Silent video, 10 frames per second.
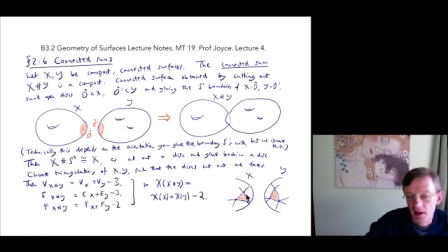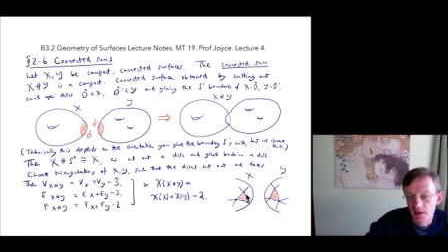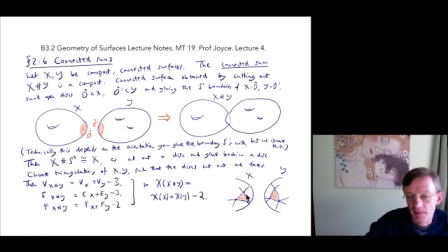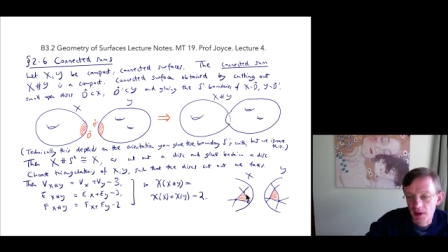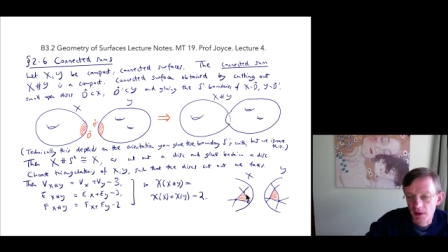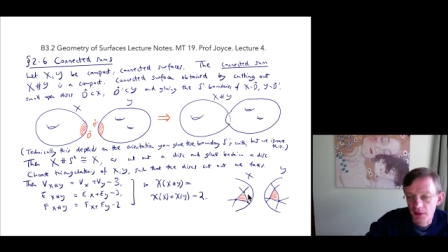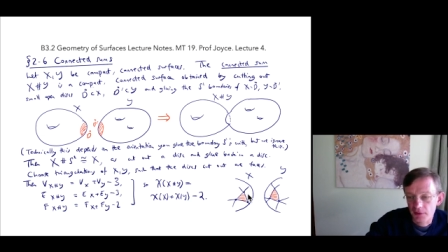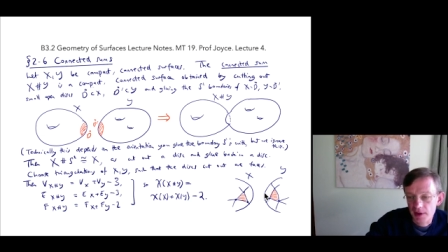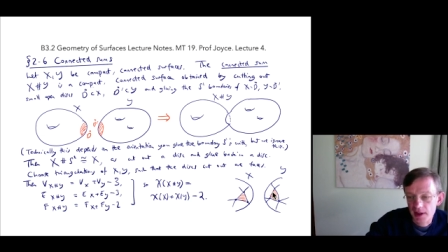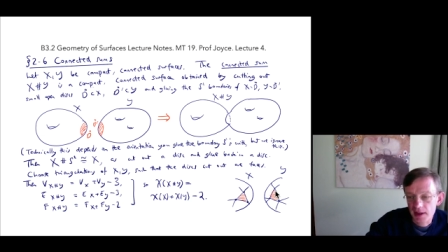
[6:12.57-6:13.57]
um,
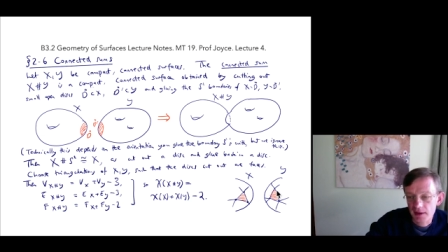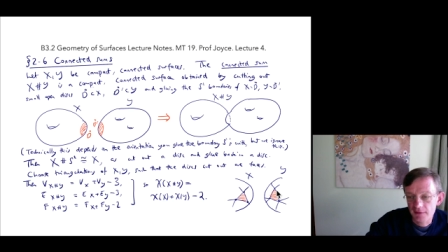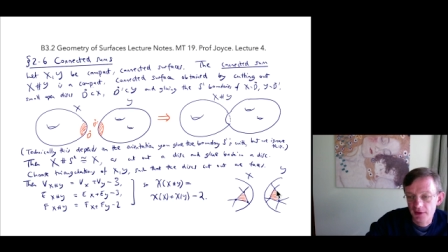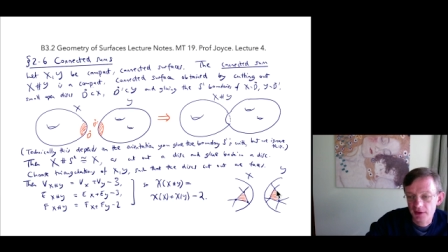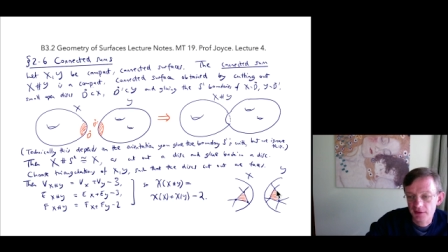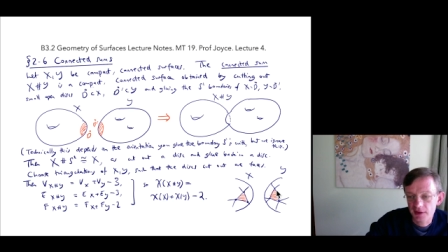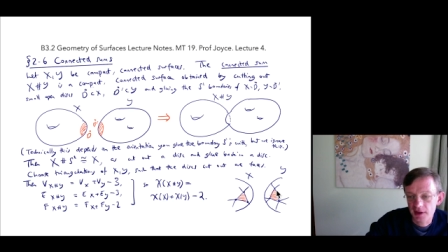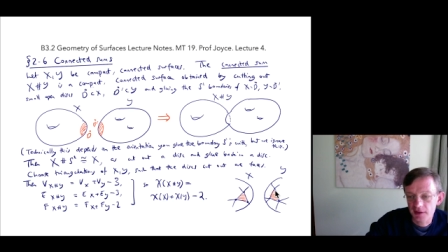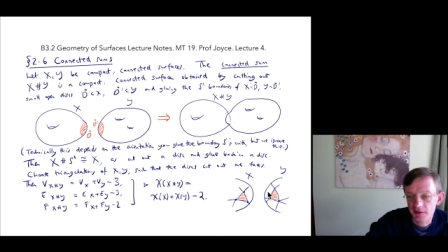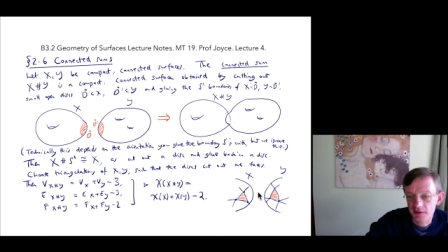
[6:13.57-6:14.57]
three
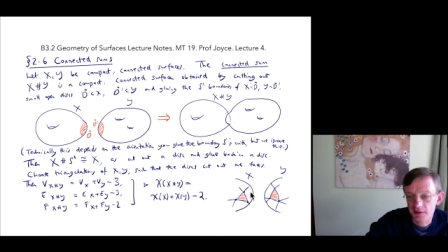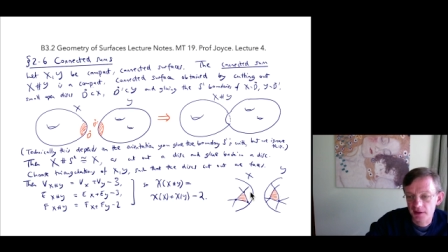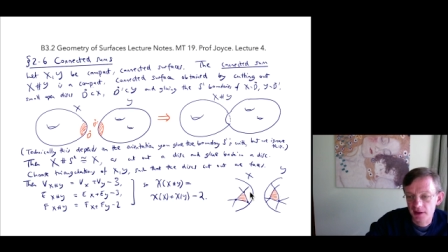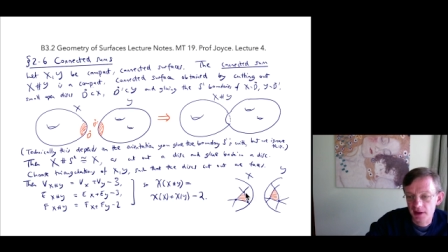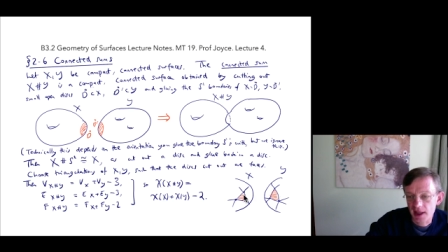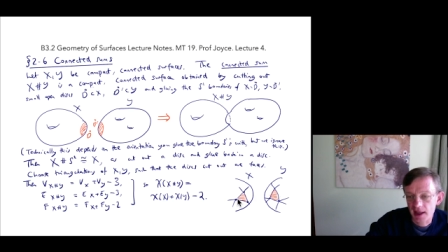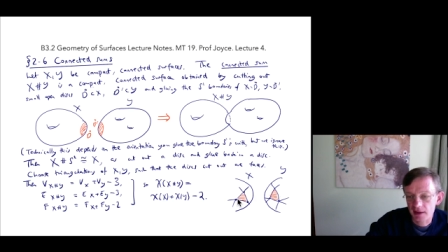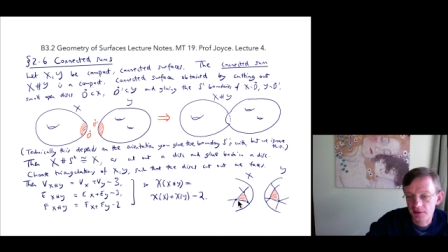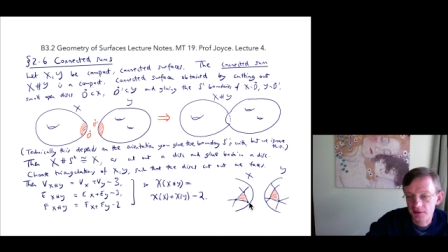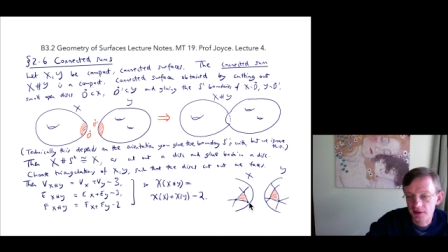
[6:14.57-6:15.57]
vertices in
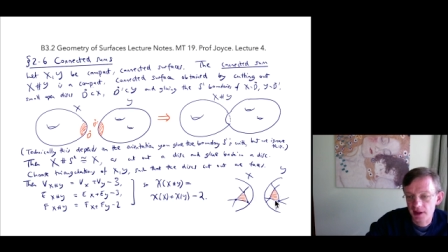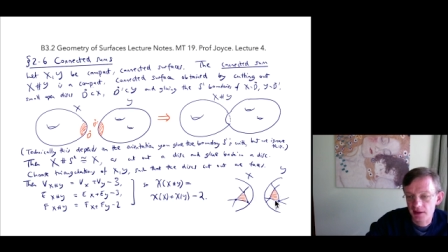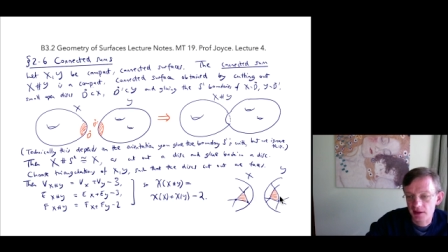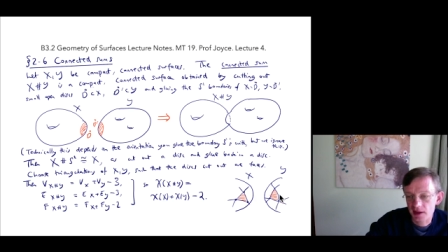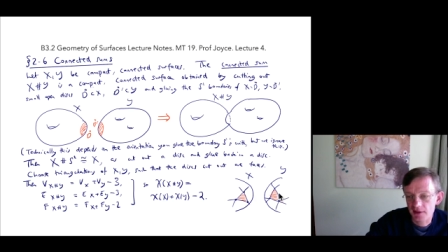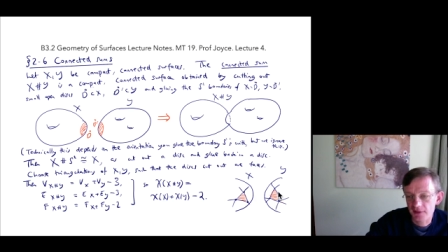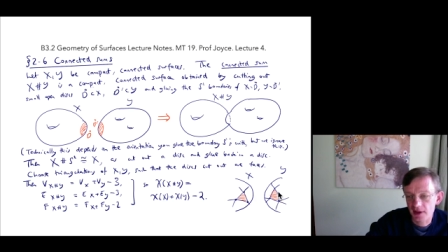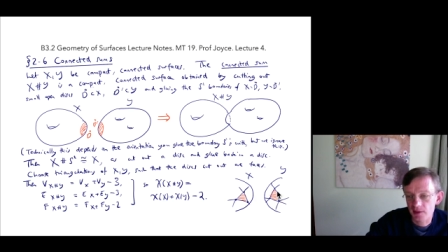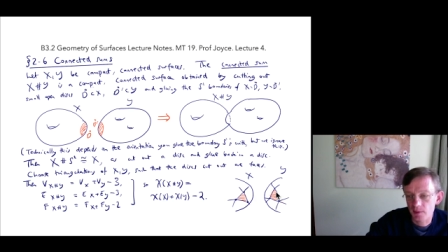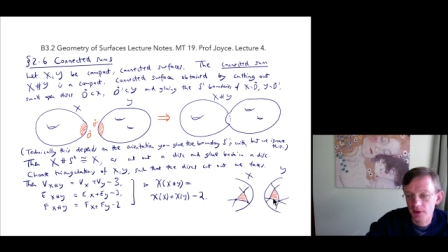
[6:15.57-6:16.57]
X get
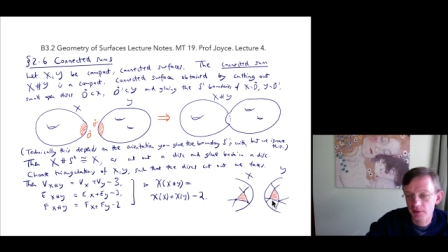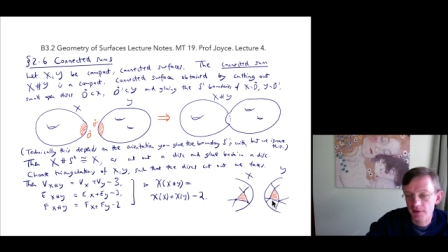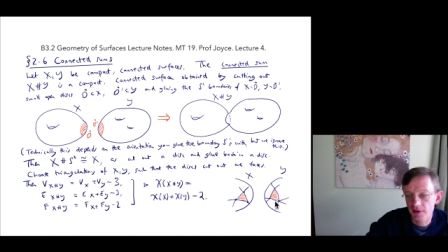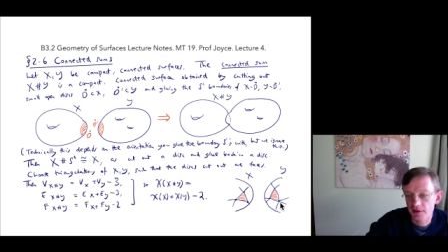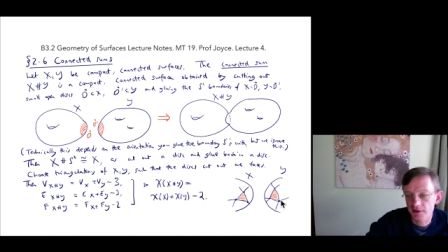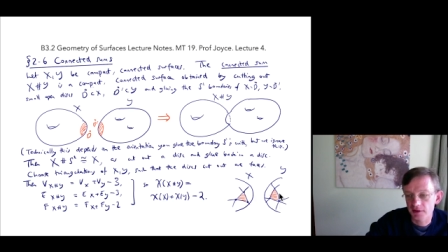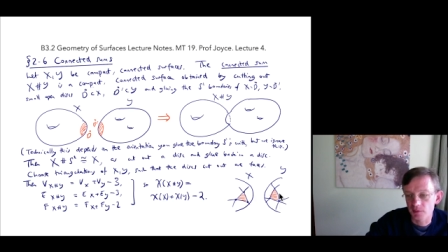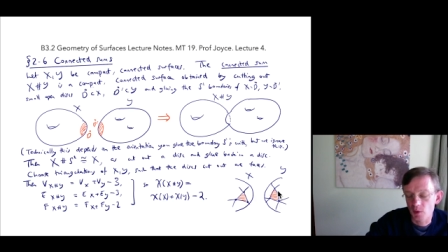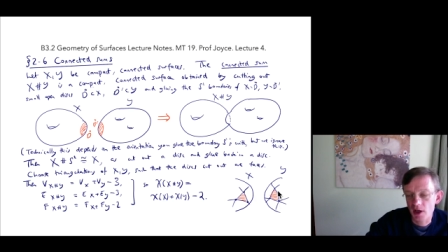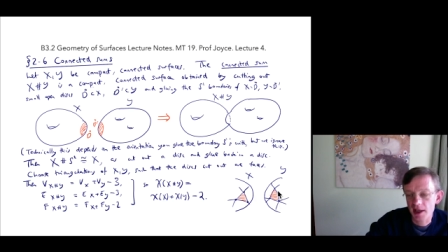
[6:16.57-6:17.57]
identified with three vertices
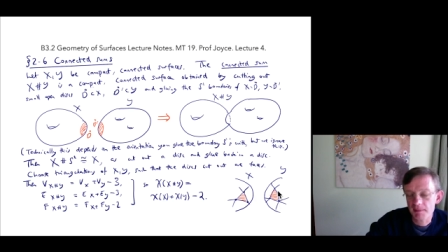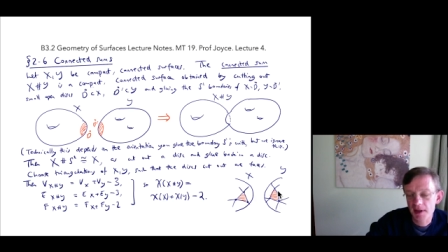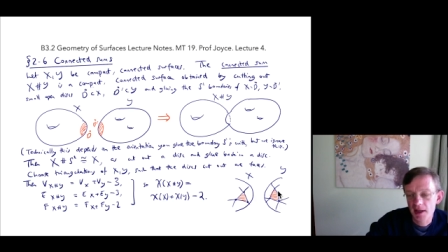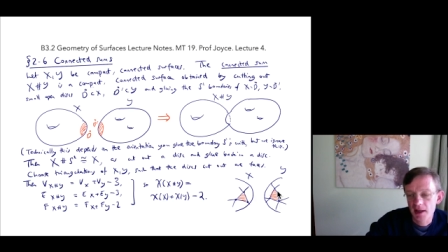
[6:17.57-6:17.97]
in Y.